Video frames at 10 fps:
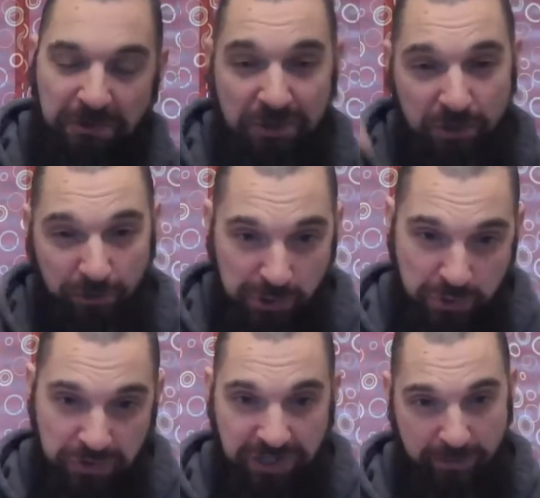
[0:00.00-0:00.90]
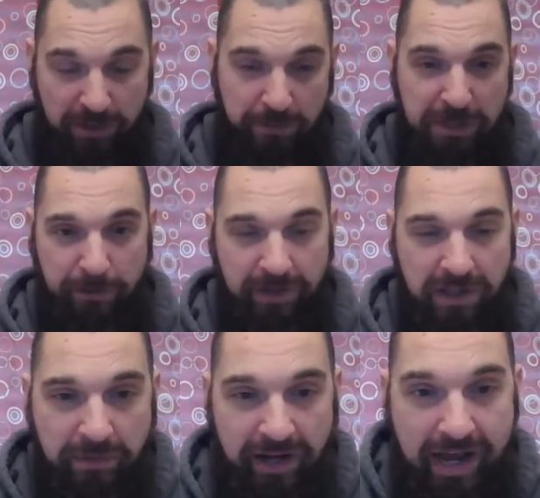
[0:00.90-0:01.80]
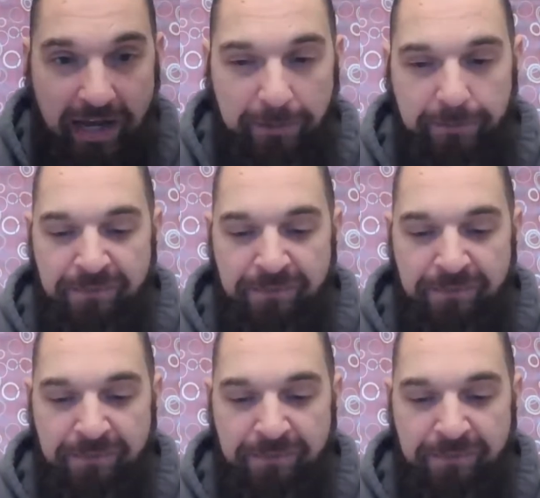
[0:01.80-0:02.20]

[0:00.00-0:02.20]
You lose some of the people on the back.